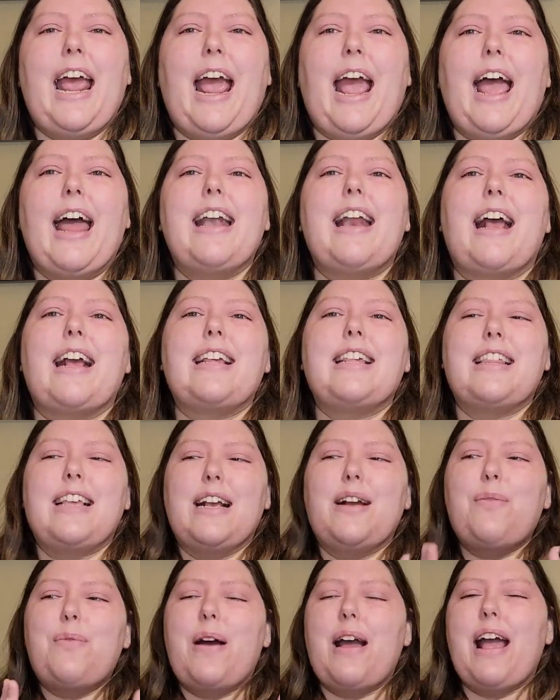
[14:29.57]
And I
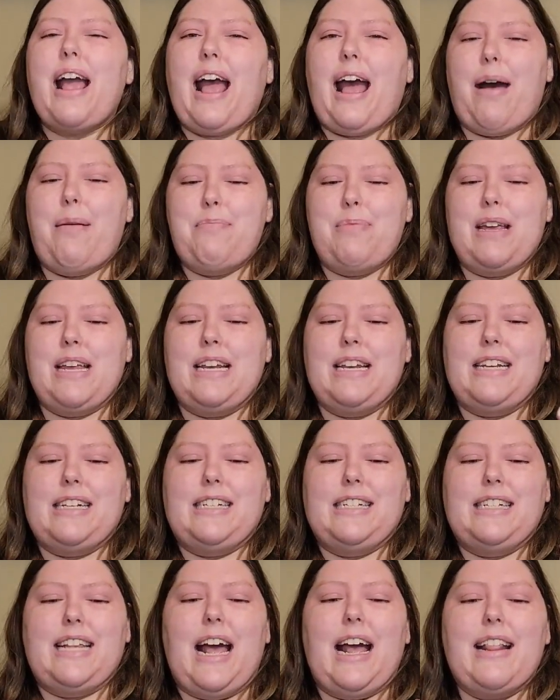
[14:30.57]
think what happened
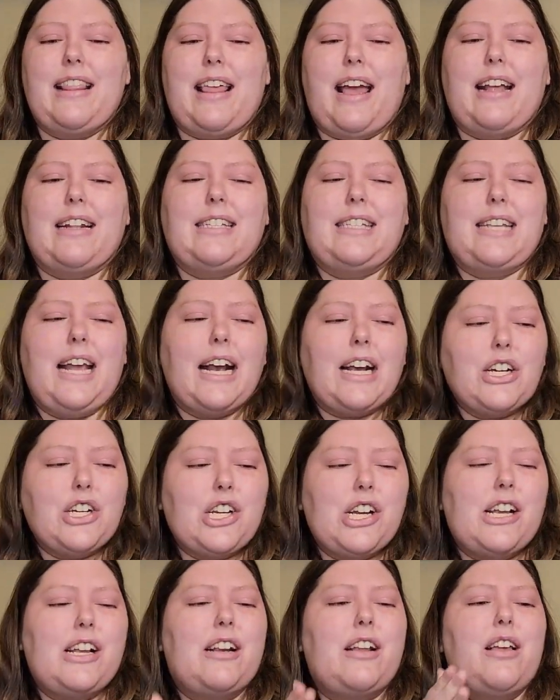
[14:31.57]
is that
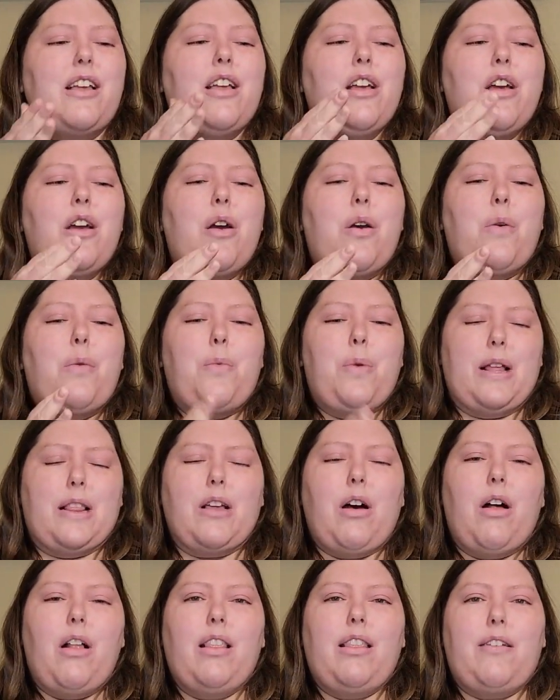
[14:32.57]
section with
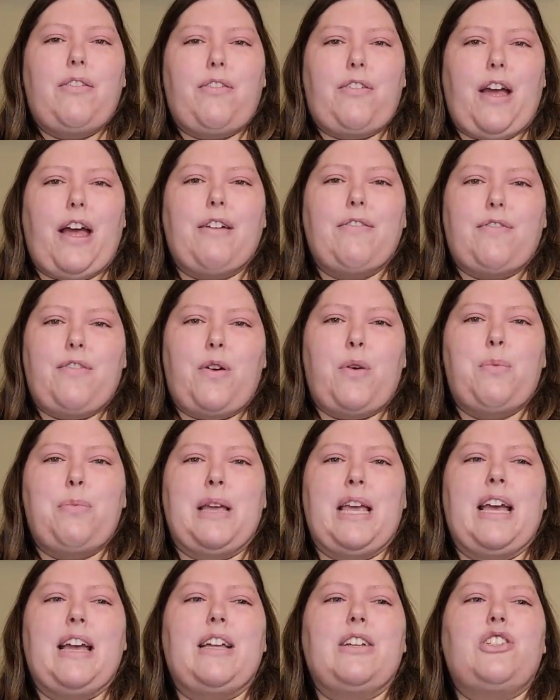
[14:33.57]
all the fat
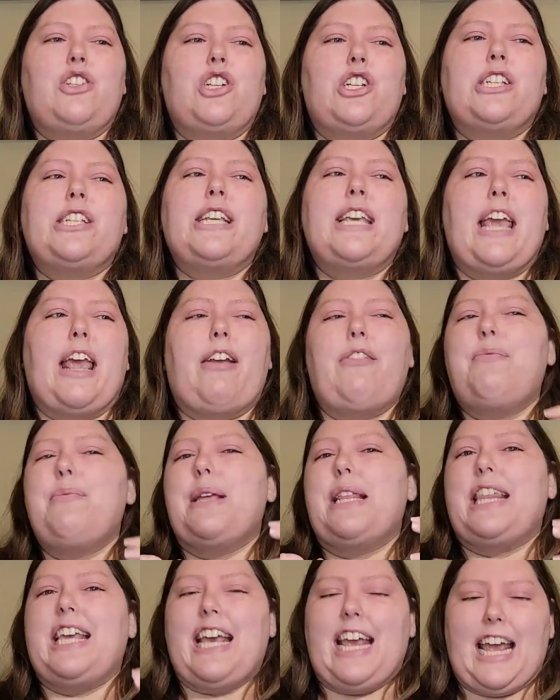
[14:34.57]
phobia just gave
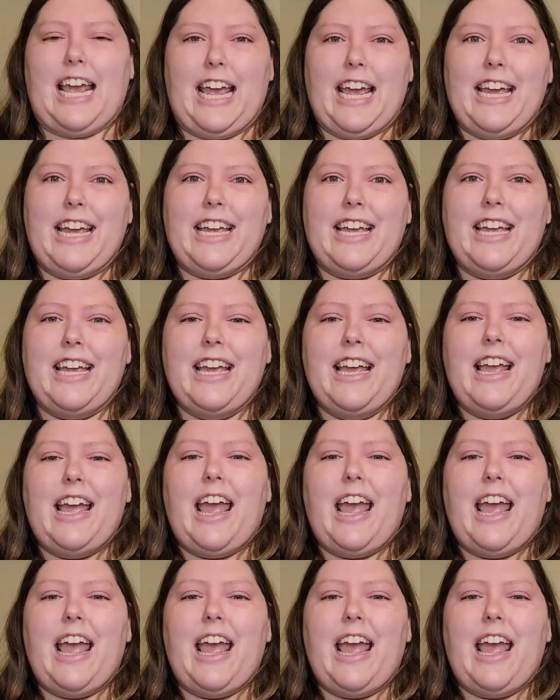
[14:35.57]
me the ick.